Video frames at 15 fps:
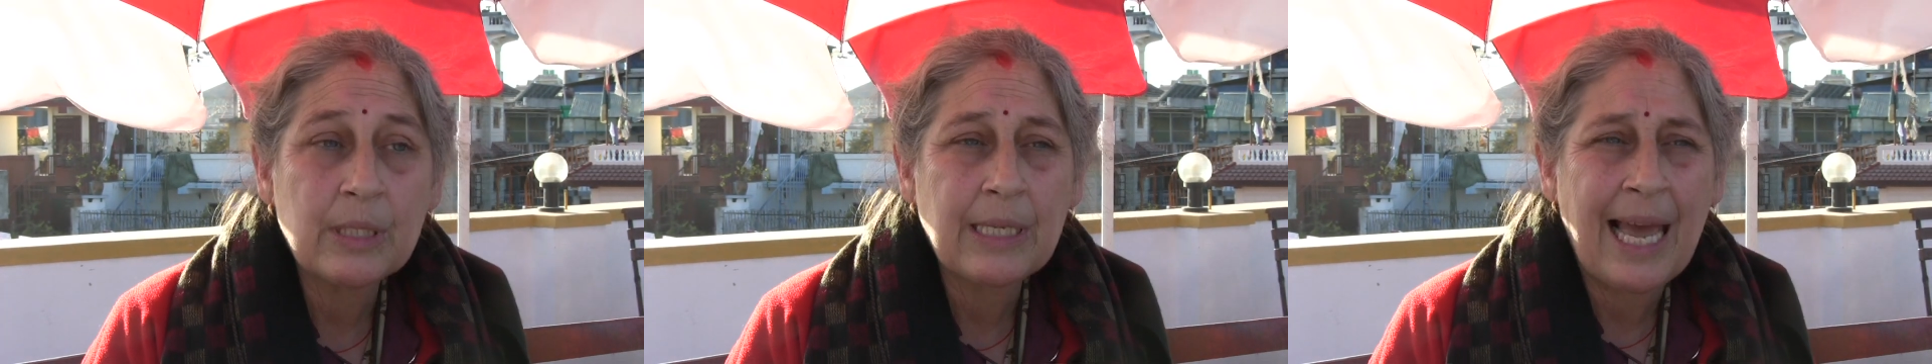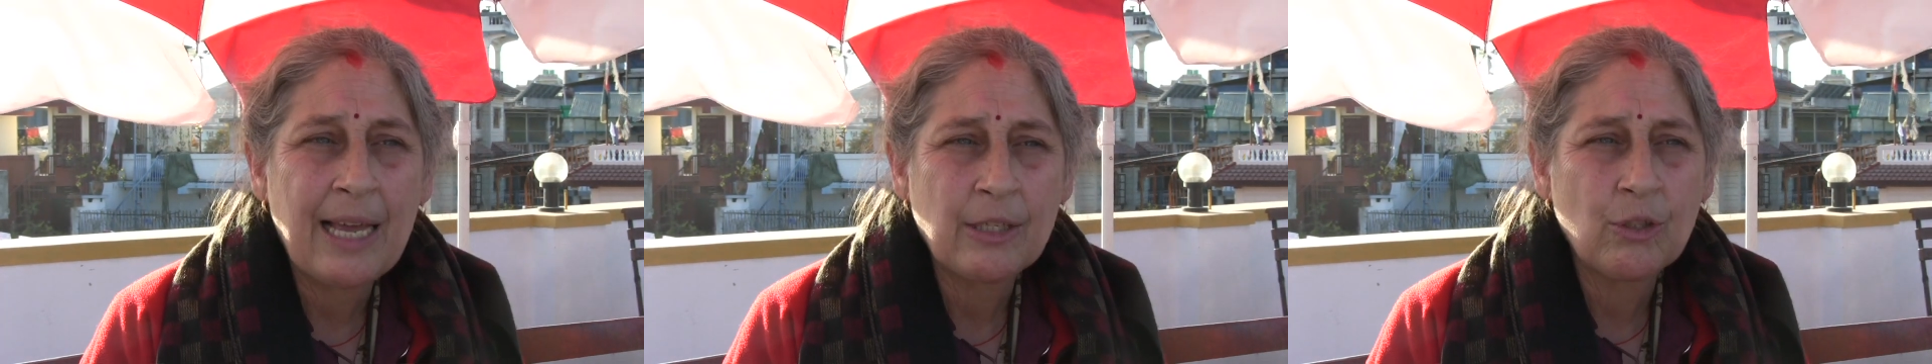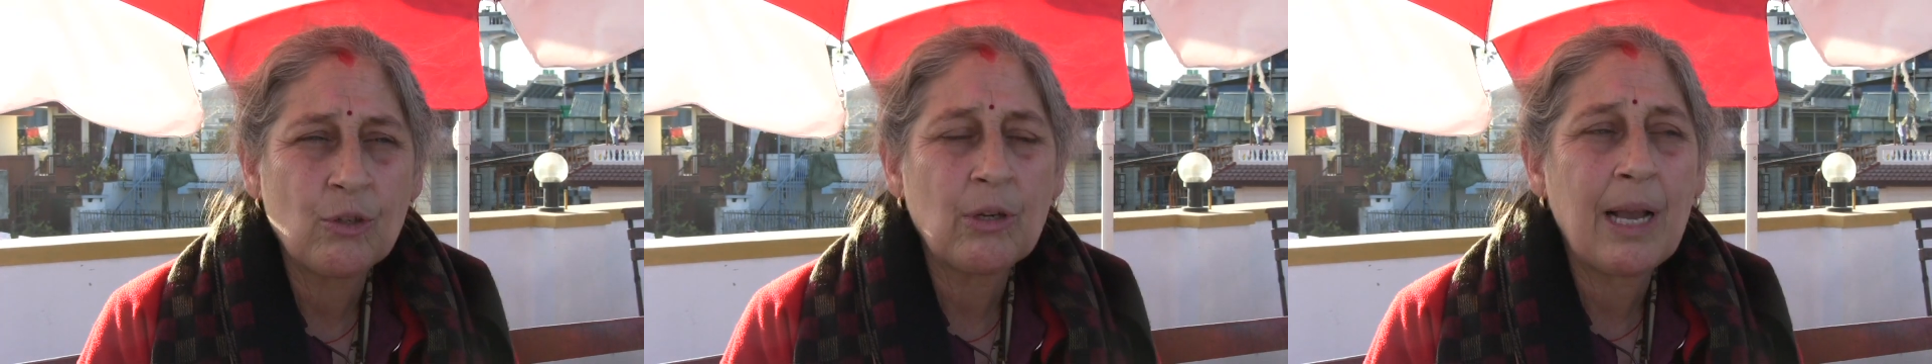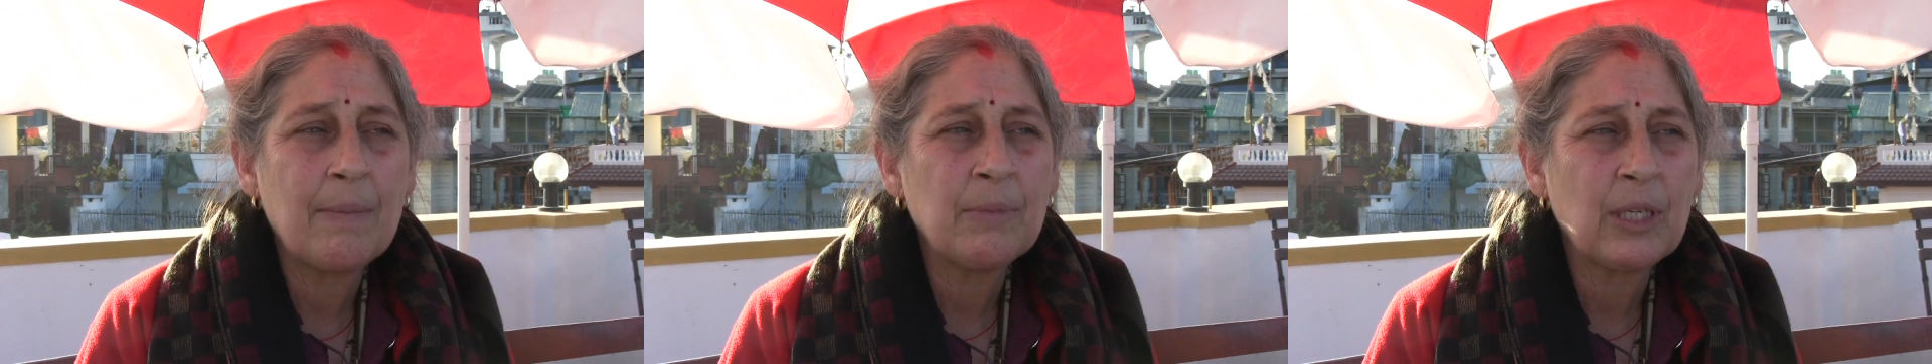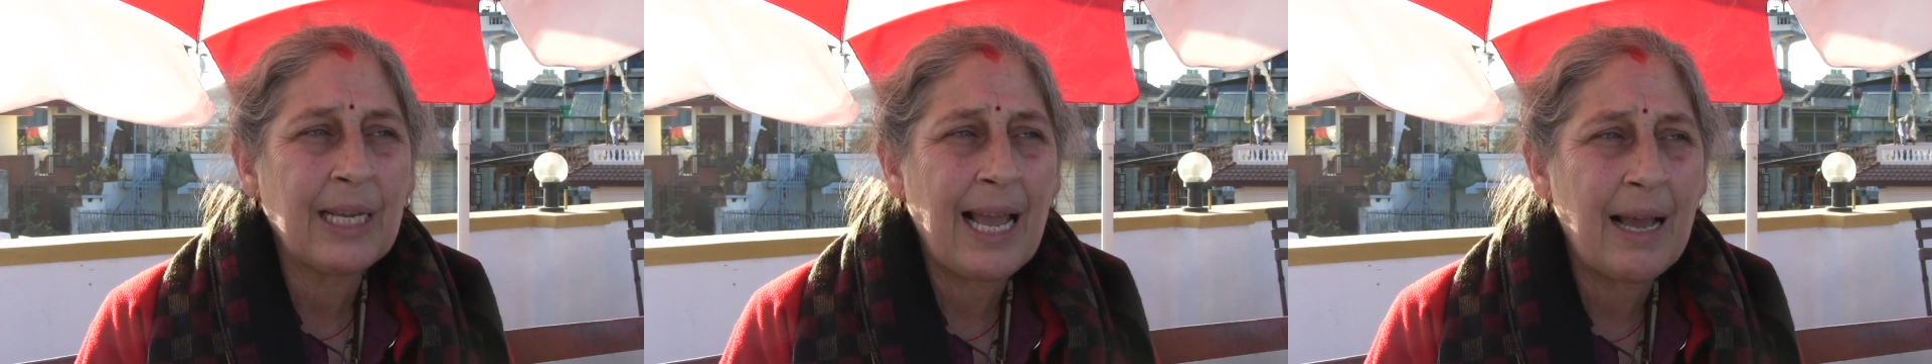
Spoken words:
was asked to come to